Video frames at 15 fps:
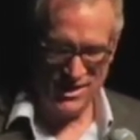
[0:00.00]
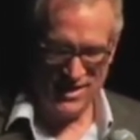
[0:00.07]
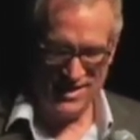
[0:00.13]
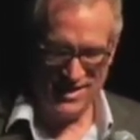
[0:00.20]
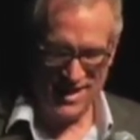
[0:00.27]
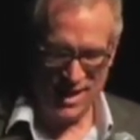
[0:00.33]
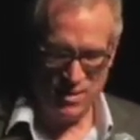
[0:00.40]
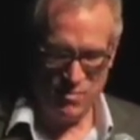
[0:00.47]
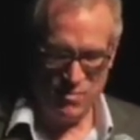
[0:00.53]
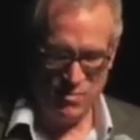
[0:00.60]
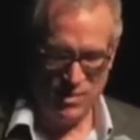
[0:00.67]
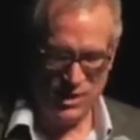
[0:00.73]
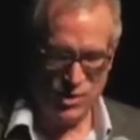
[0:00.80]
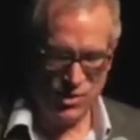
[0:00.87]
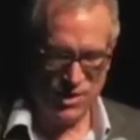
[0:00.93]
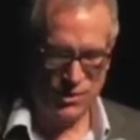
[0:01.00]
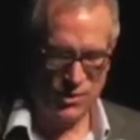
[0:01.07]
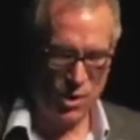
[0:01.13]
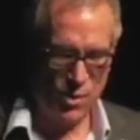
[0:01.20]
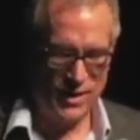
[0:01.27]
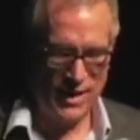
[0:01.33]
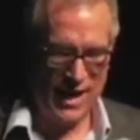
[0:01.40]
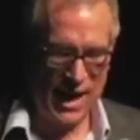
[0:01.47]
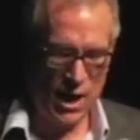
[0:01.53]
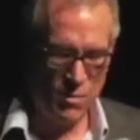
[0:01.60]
she said, be sure to throw in